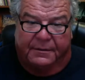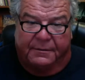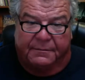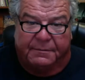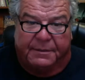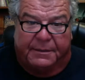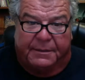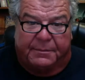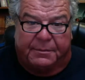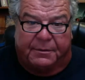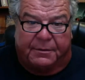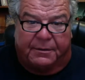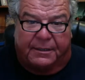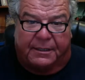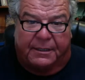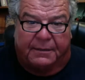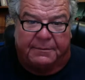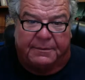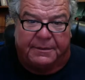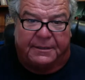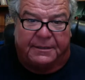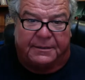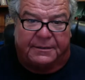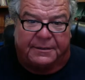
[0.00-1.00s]
People are
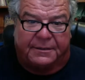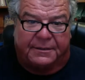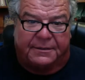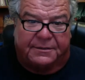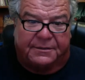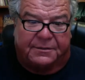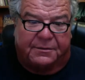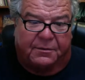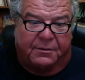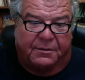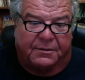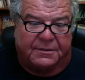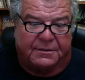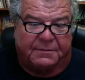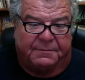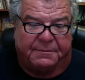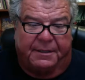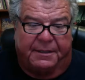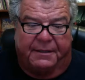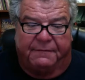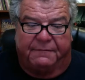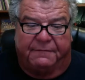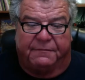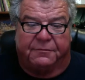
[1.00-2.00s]
coming into stores and
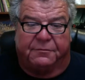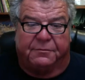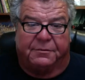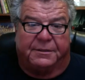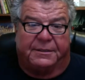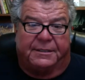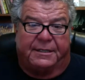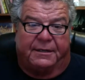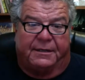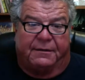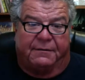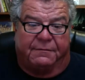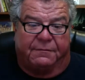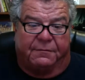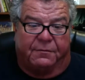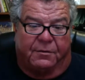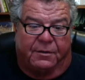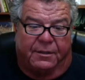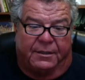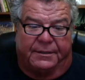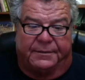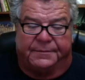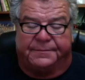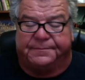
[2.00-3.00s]
paying full retail
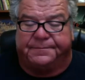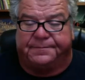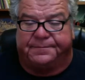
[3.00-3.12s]
for it.